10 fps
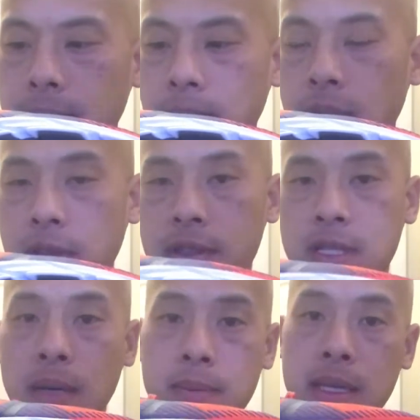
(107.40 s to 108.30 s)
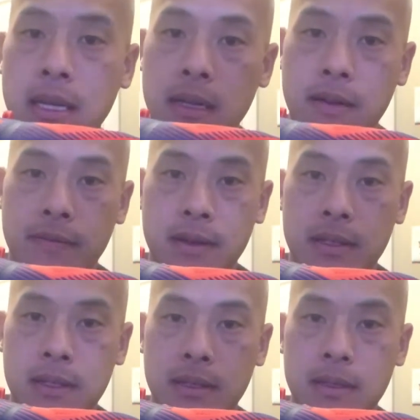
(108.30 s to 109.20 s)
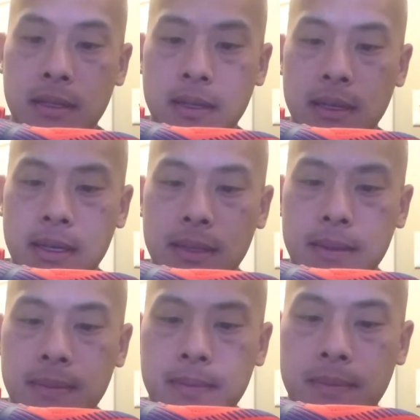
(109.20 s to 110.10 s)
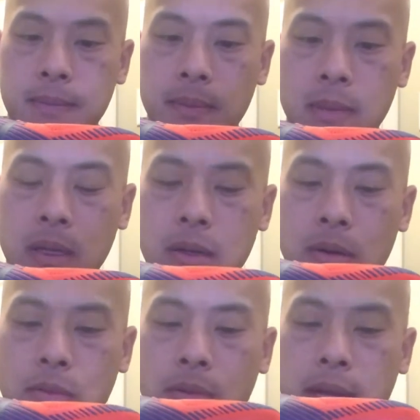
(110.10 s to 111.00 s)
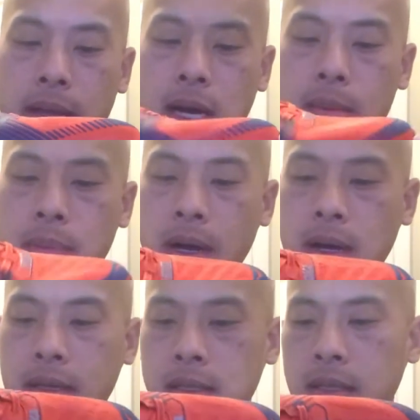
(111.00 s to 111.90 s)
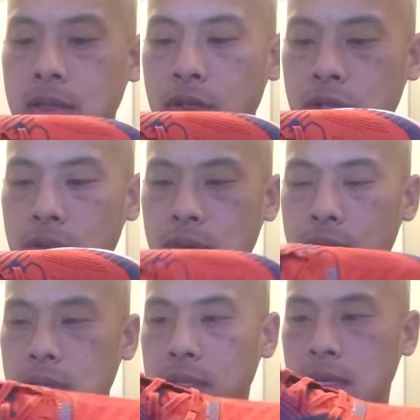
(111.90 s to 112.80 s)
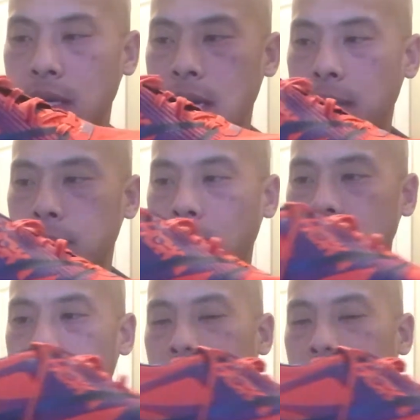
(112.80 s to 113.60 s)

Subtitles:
with some key differences. When I unboxed the shoes and I pulled them